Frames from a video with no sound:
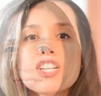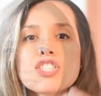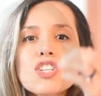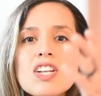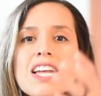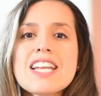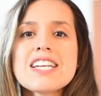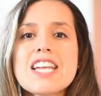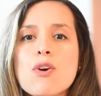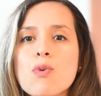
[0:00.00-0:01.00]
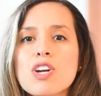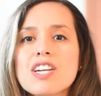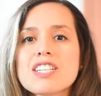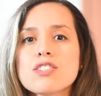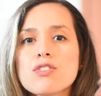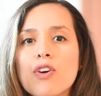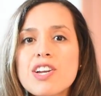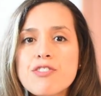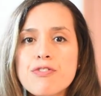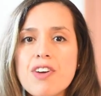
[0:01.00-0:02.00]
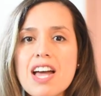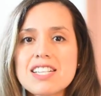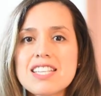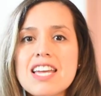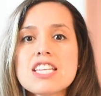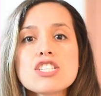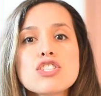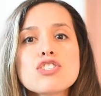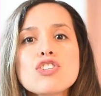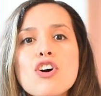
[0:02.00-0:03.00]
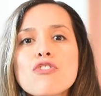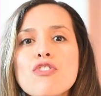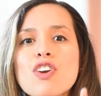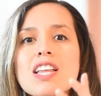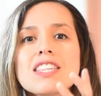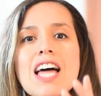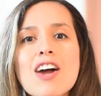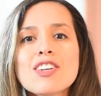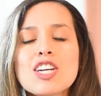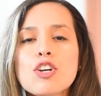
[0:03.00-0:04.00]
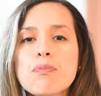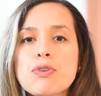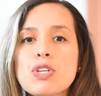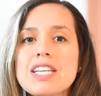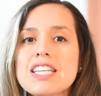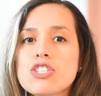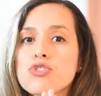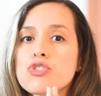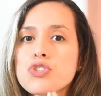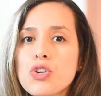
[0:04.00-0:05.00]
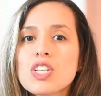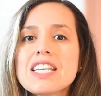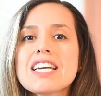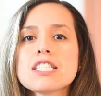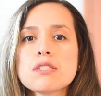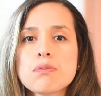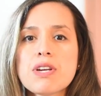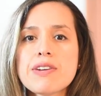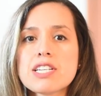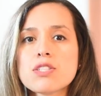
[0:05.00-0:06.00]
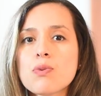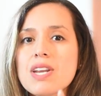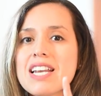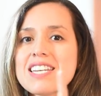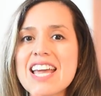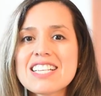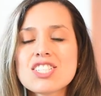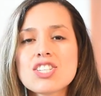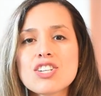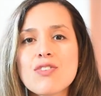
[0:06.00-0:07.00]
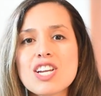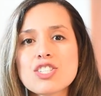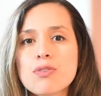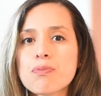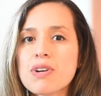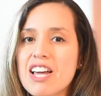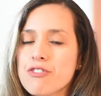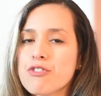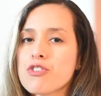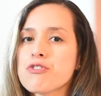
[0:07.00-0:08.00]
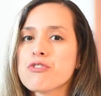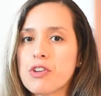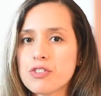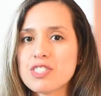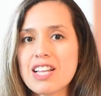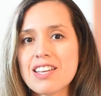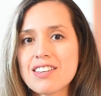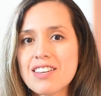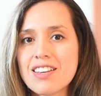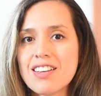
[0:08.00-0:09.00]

Solana network is growing fast and is known for allowing the community to truly experience what a next generation platform feels like.